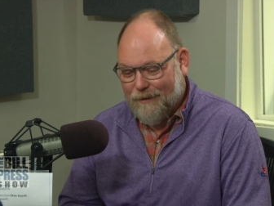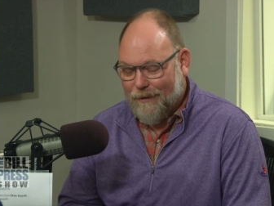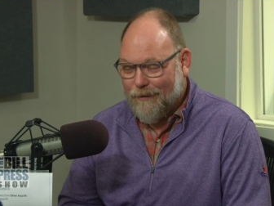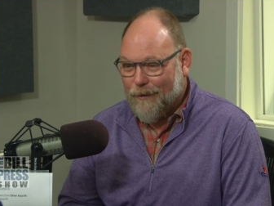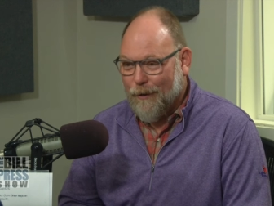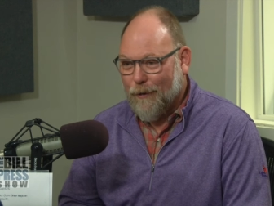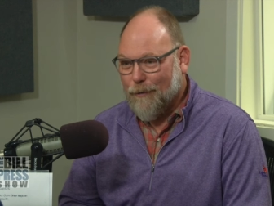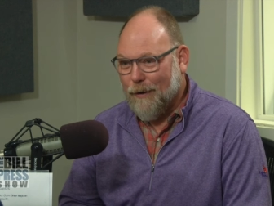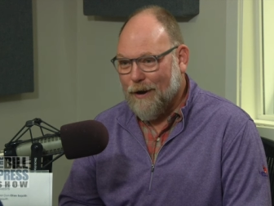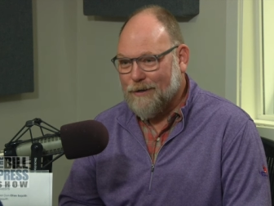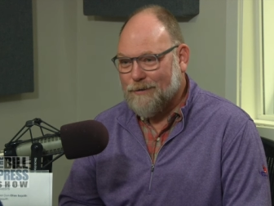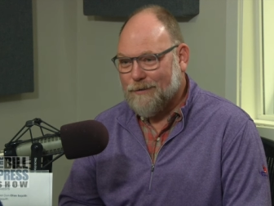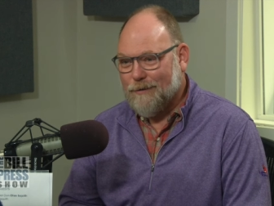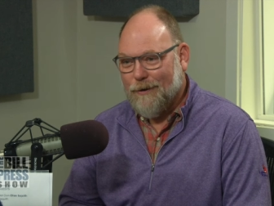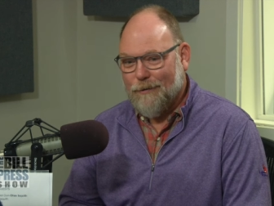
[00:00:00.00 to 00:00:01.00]
No
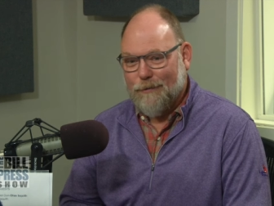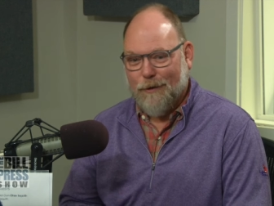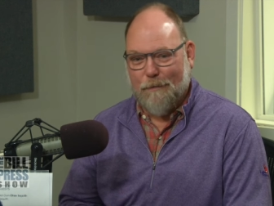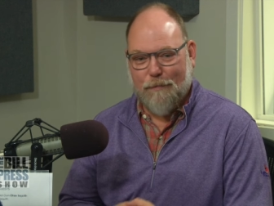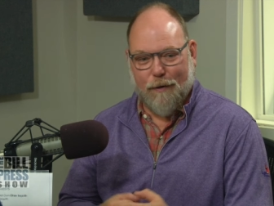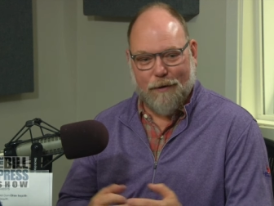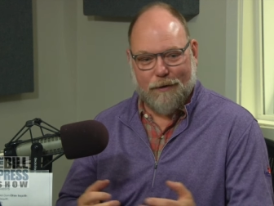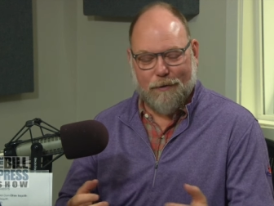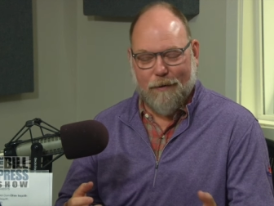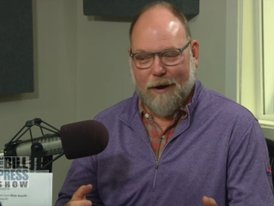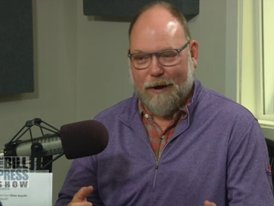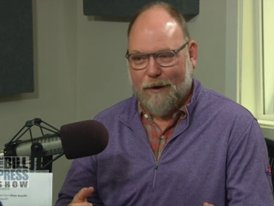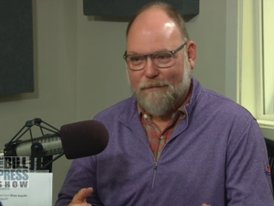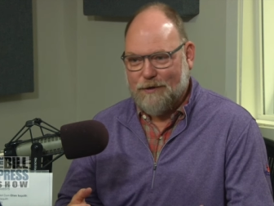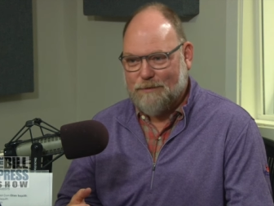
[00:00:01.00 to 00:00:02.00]
point in
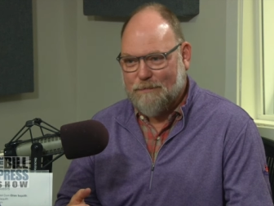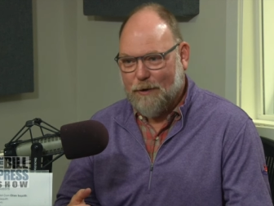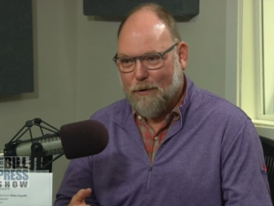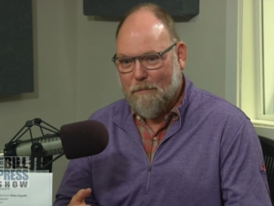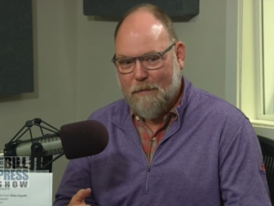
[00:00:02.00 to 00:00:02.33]
crying over spilt